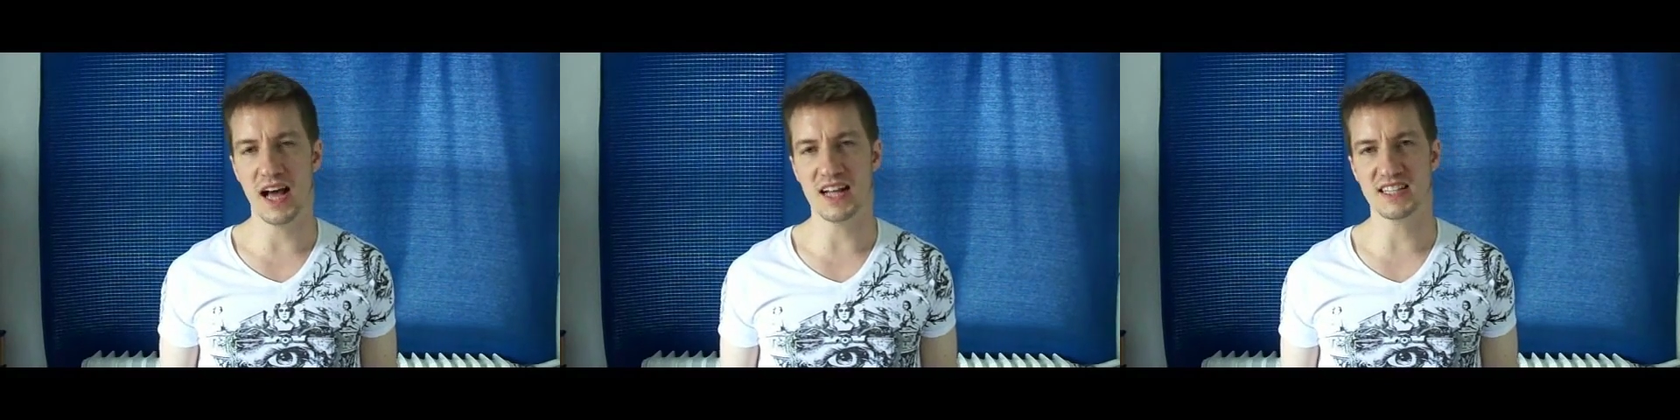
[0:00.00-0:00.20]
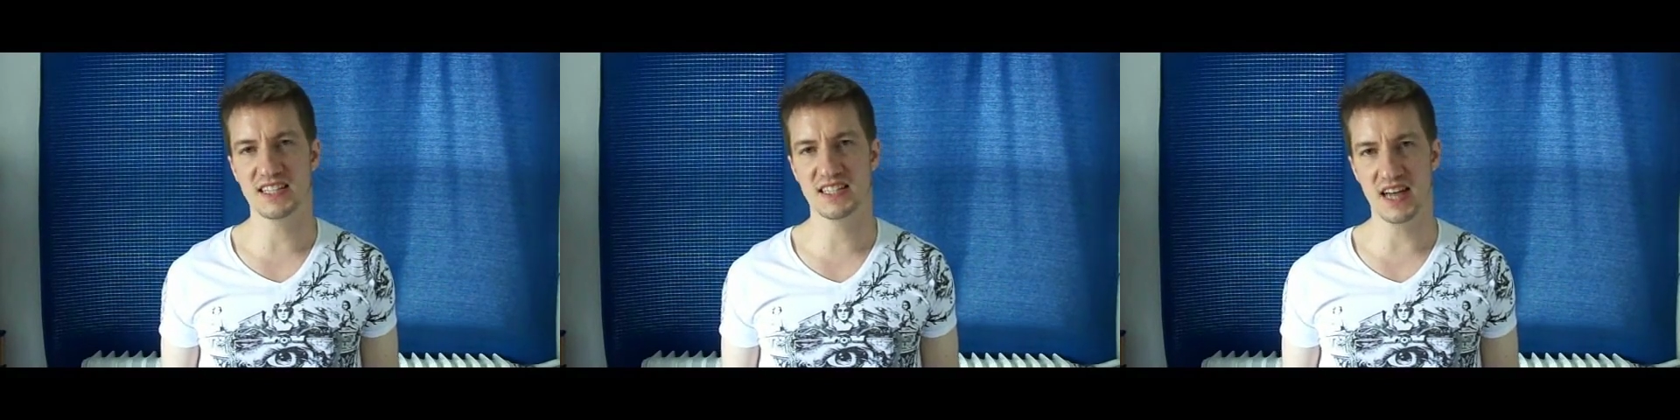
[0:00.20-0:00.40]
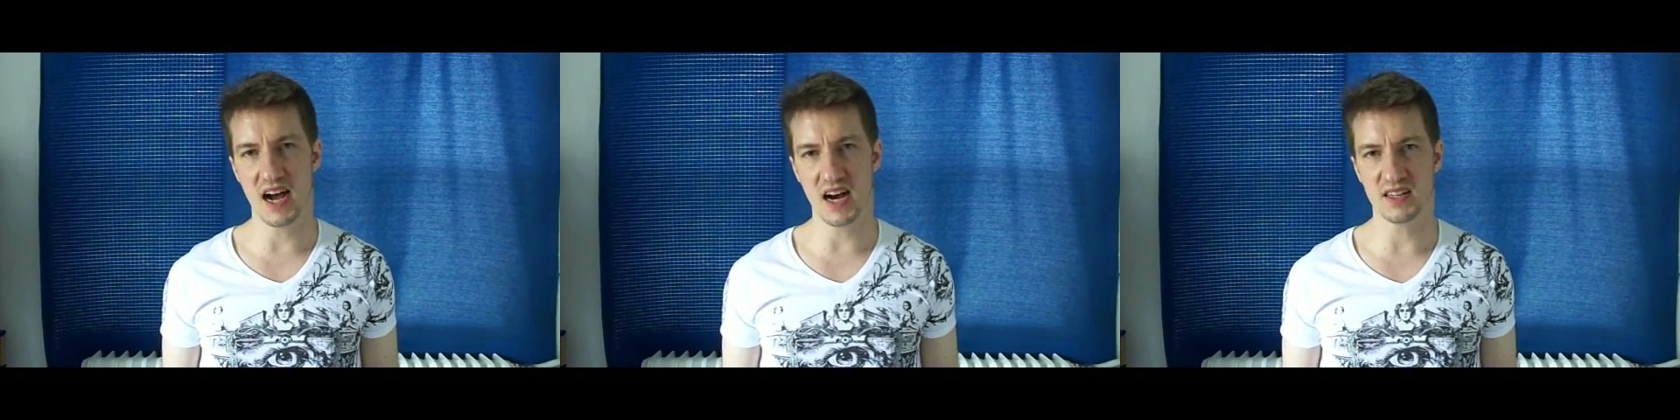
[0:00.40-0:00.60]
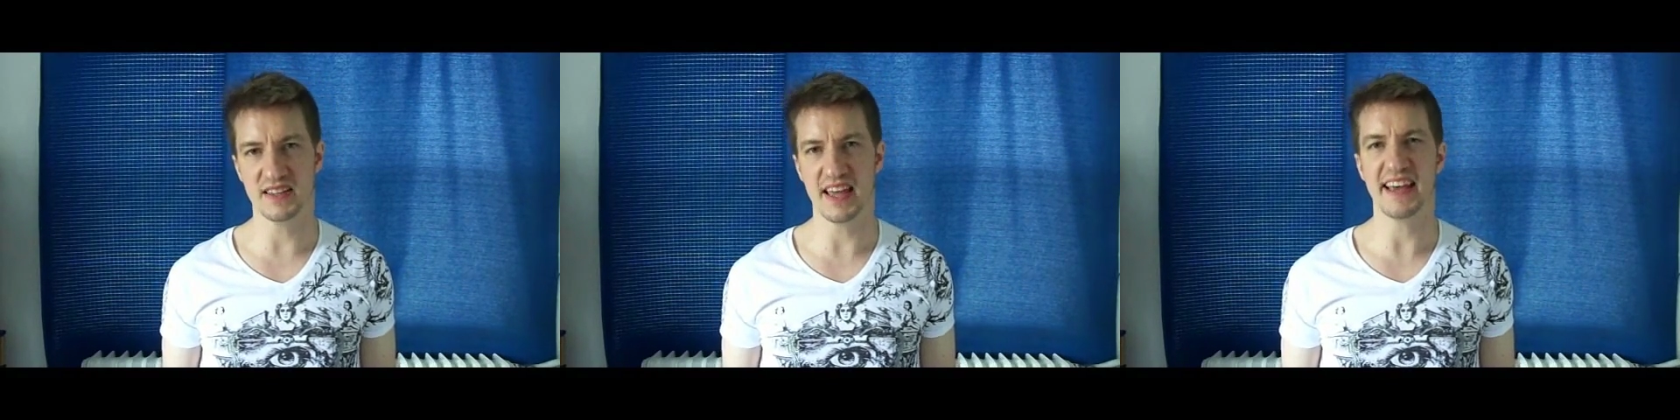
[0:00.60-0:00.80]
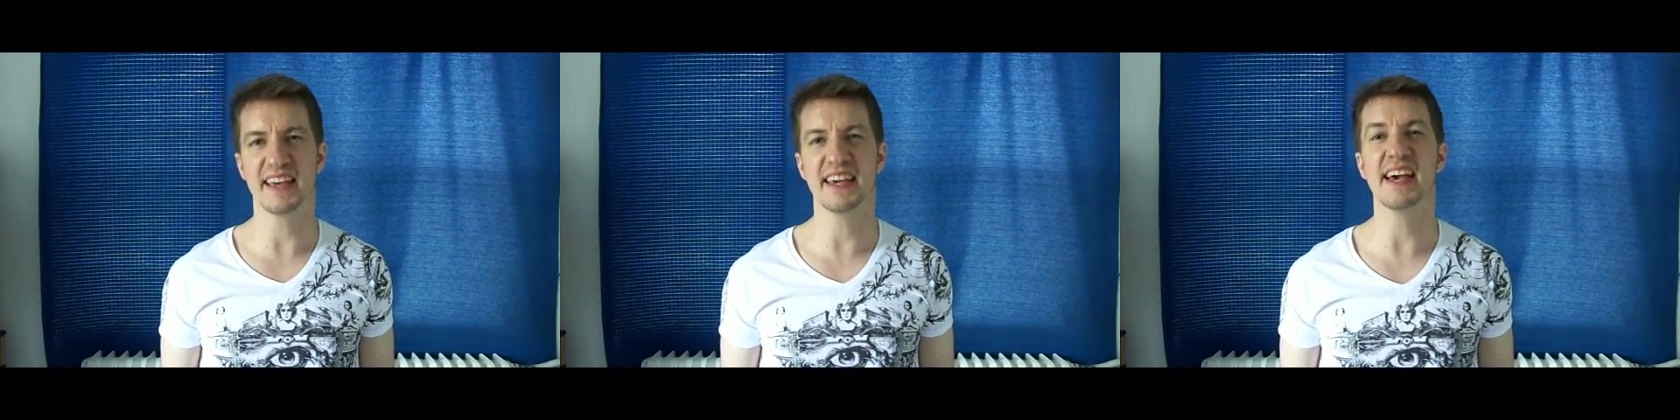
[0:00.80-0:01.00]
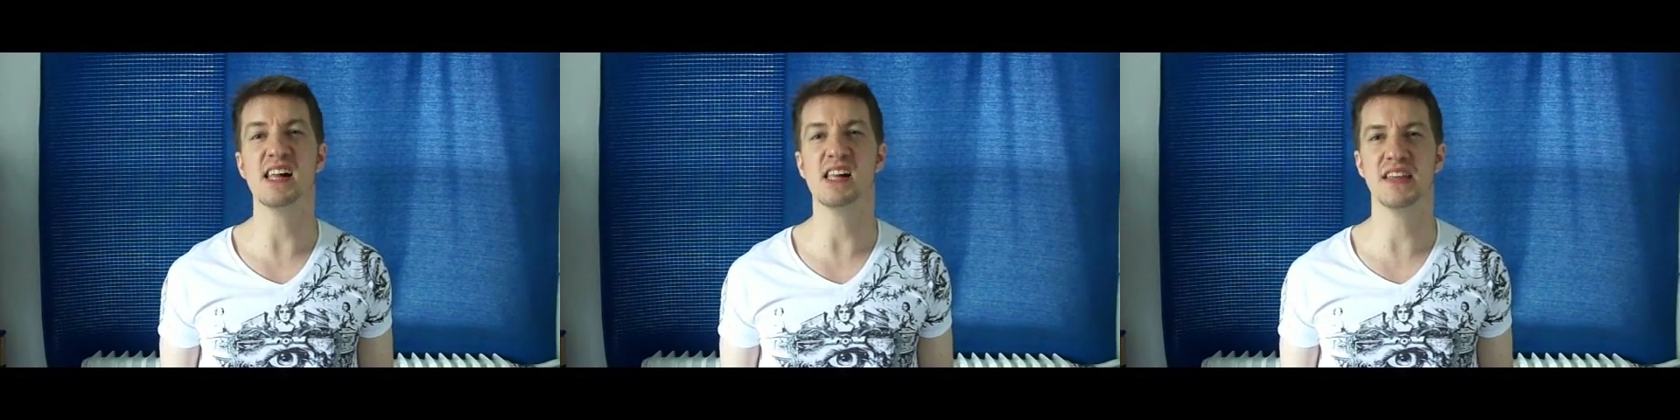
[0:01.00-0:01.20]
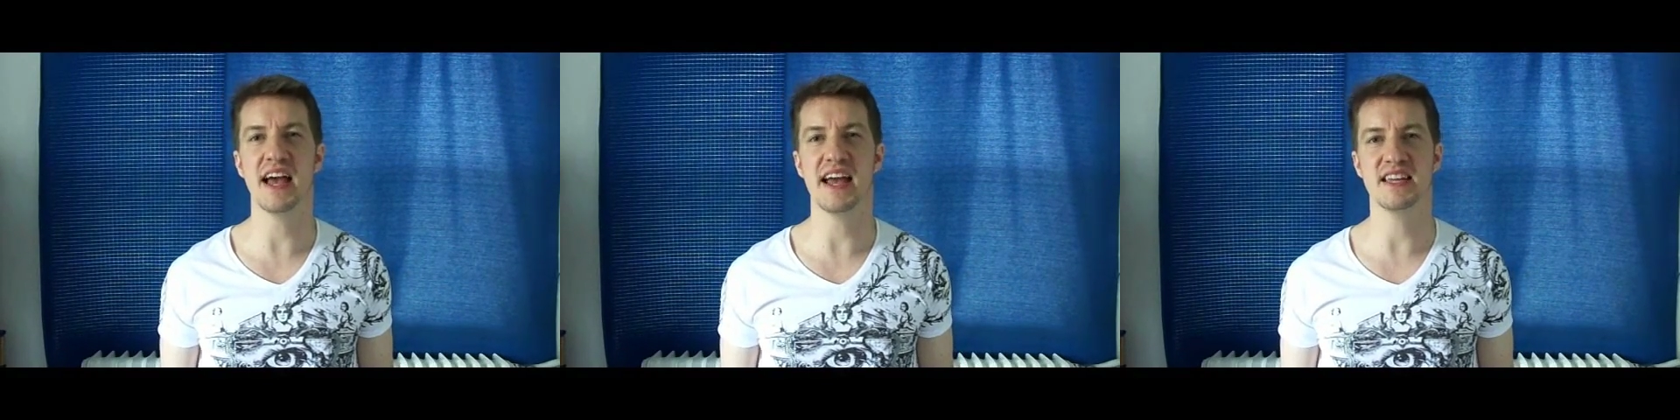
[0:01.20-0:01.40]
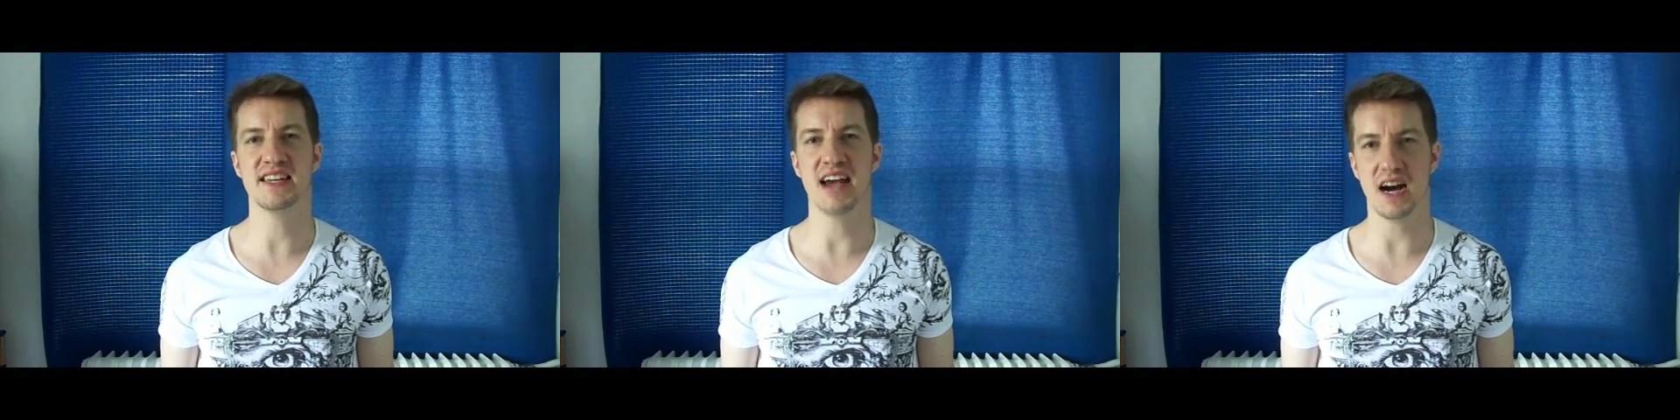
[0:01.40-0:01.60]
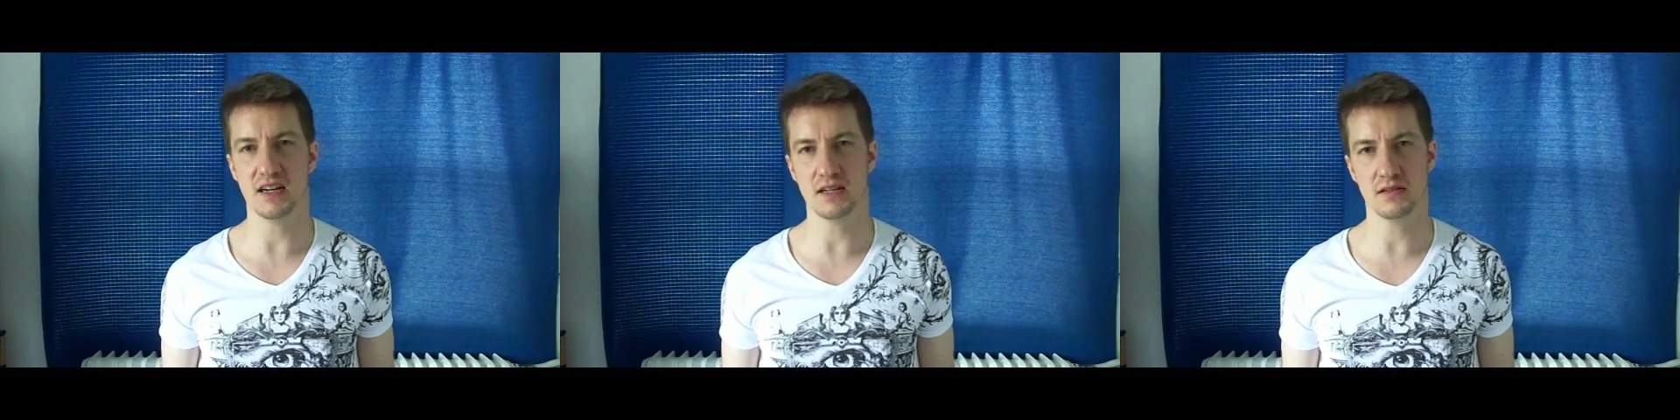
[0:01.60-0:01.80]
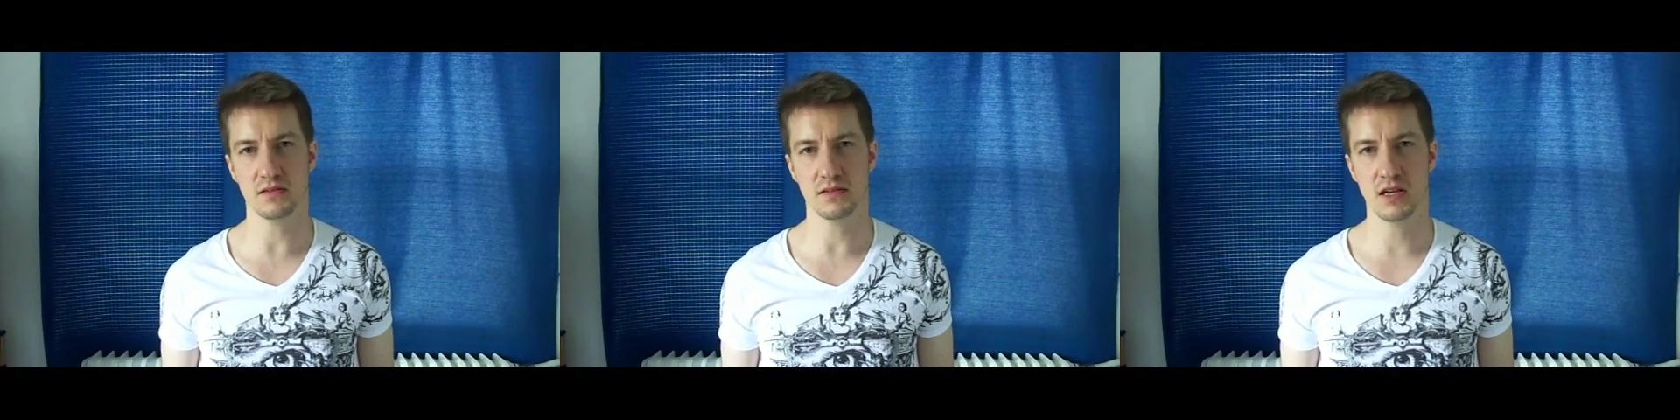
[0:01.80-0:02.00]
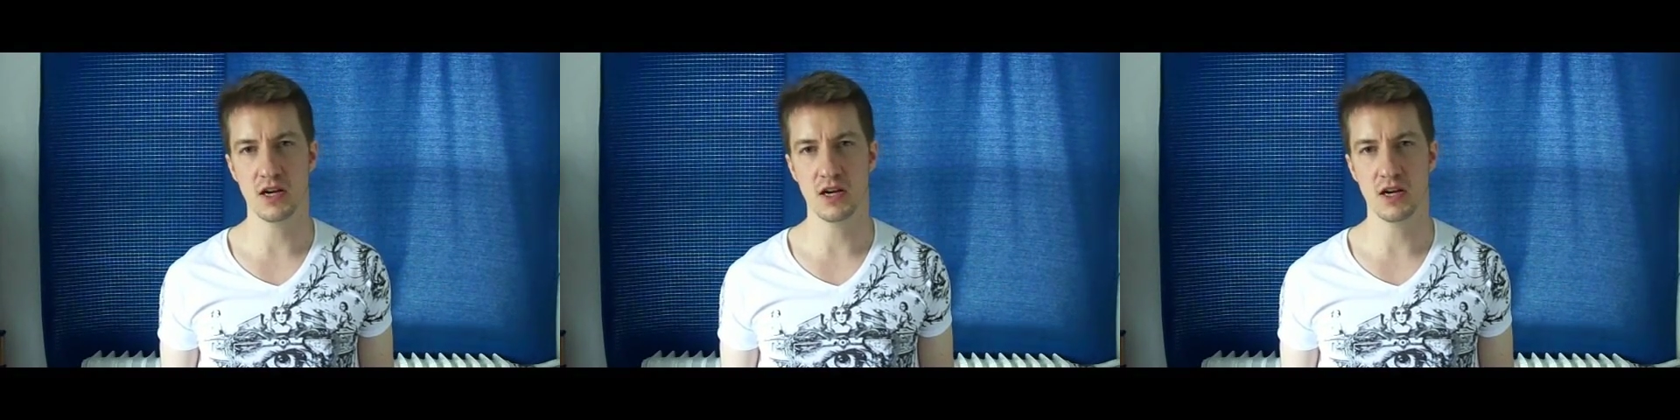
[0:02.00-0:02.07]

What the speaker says: unsung they kill their young,